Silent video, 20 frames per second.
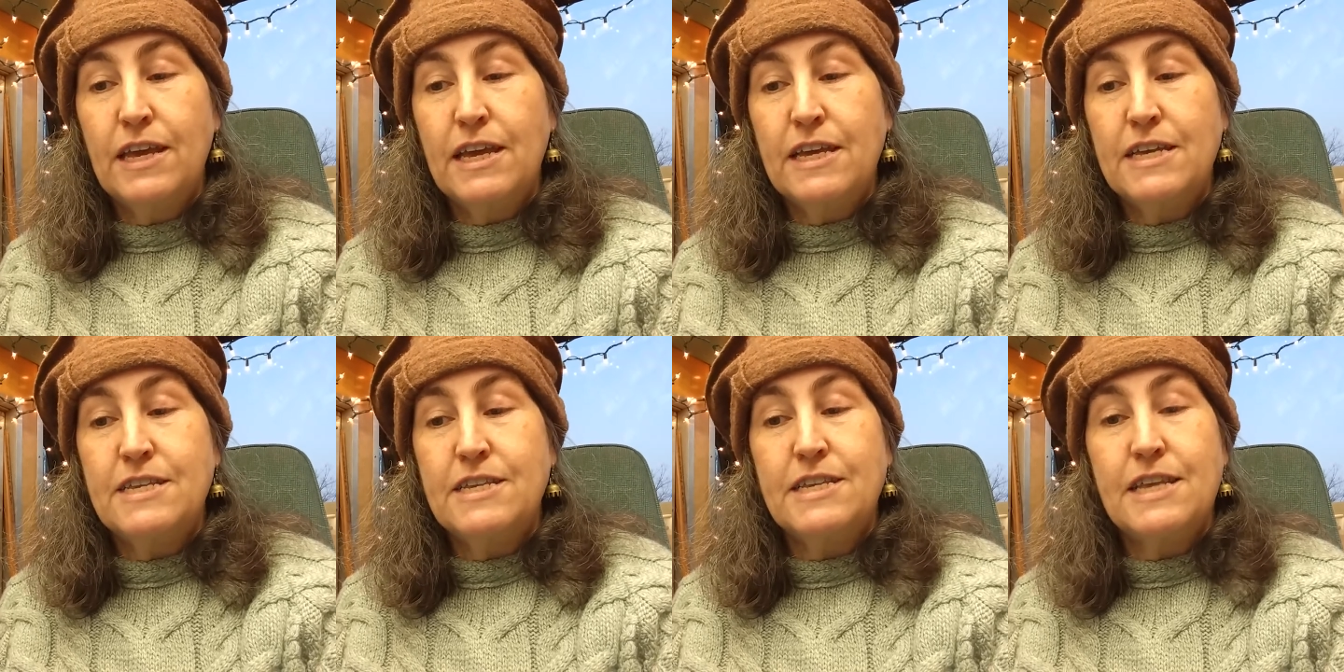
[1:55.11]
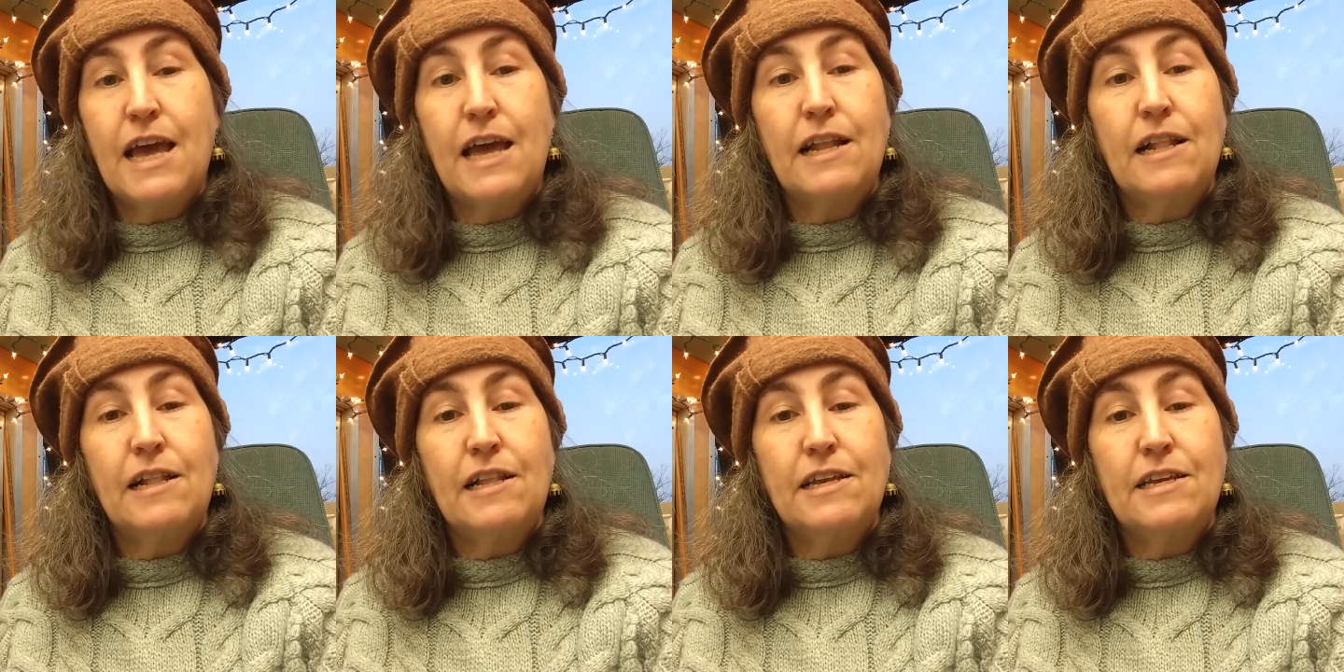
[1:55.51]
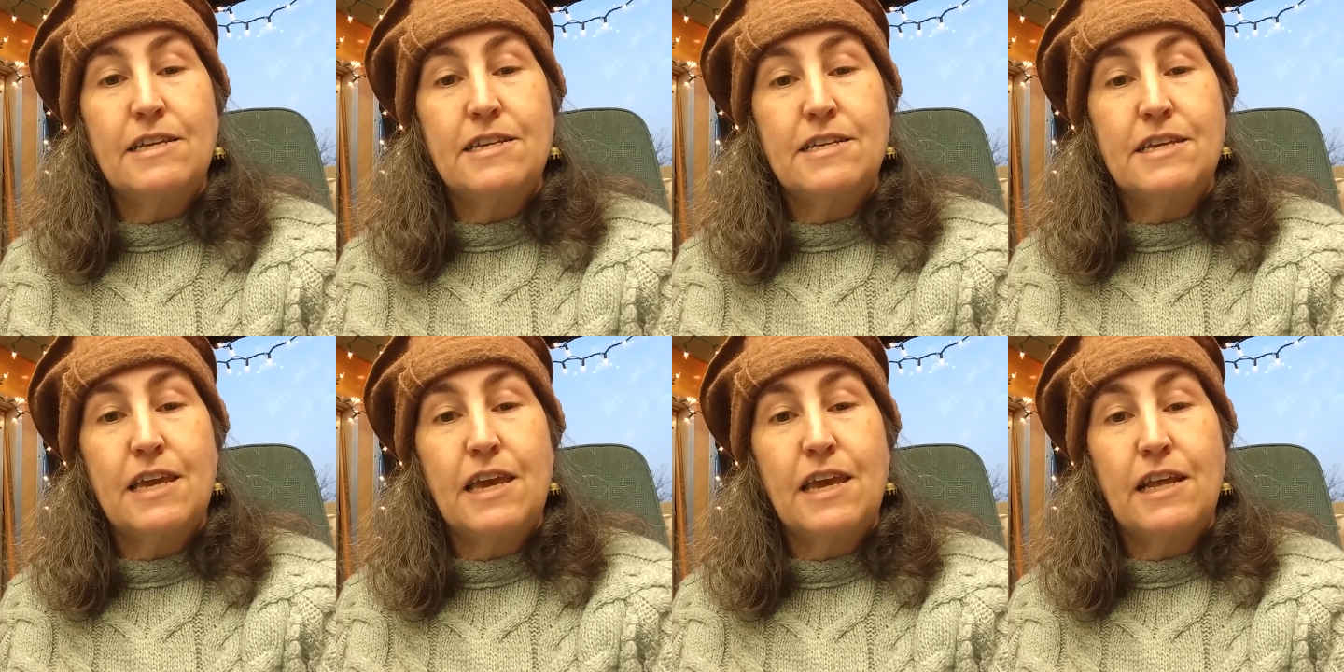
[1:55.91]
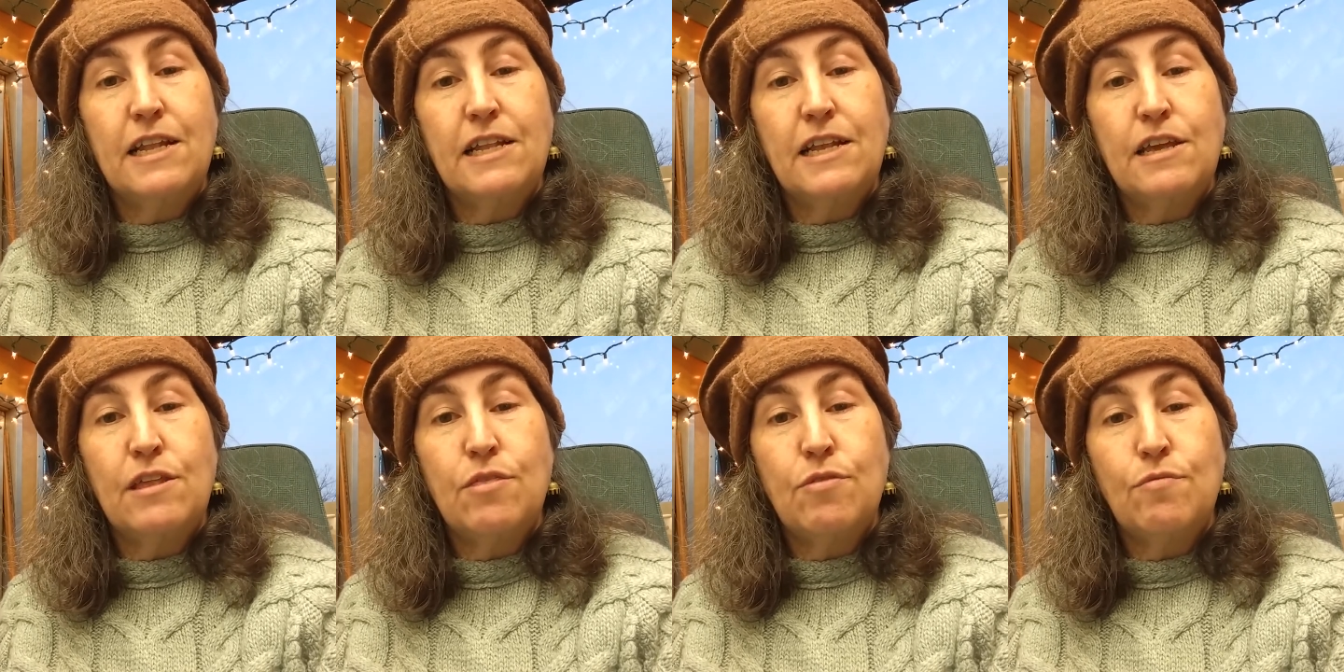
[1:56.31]
his saddle his
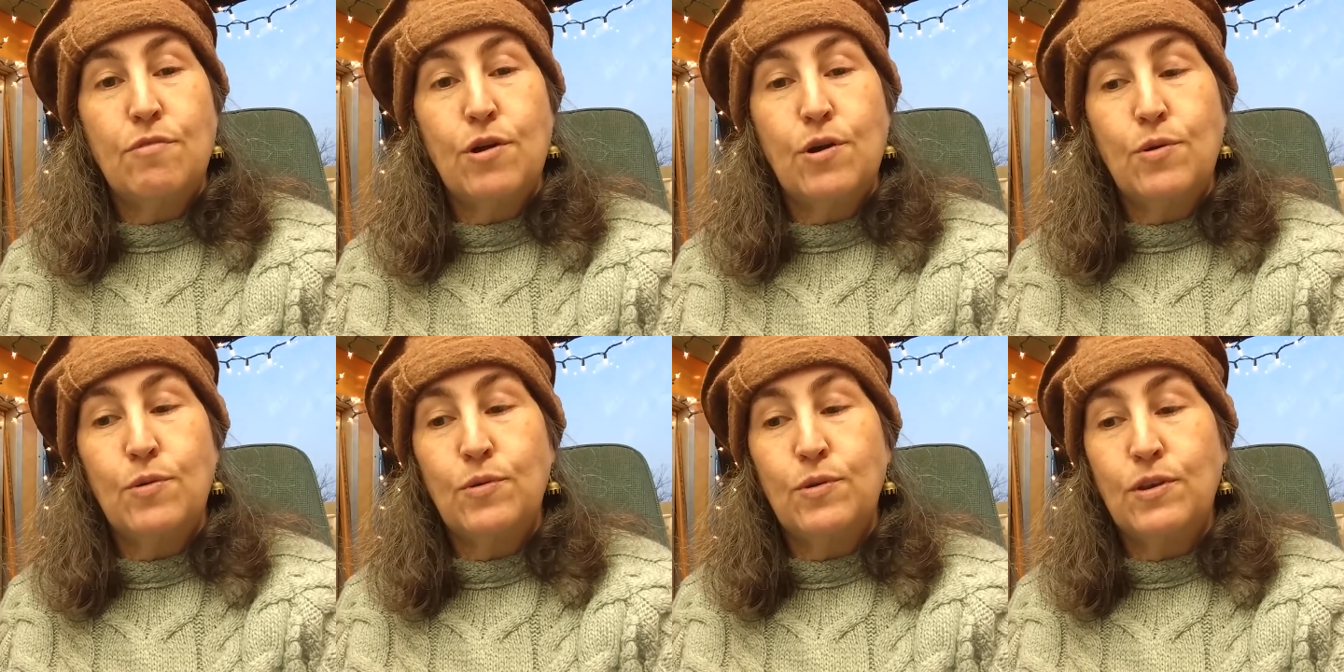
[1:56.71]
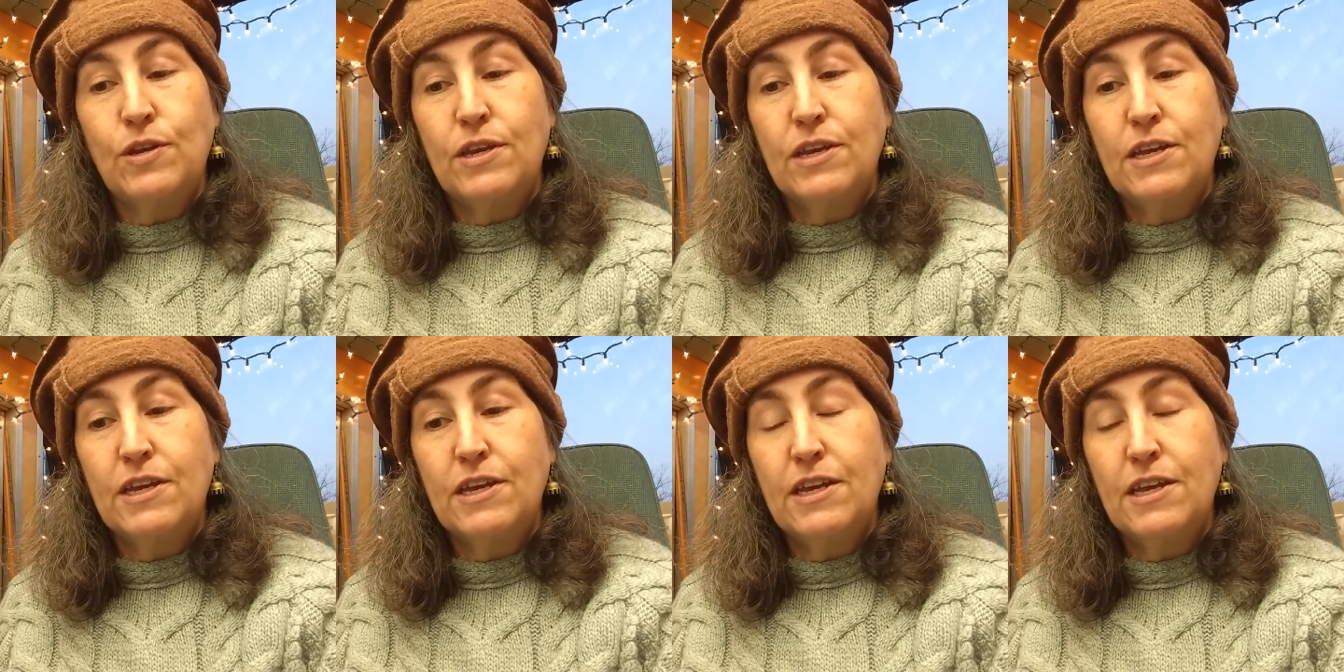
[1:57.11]
kingly throne.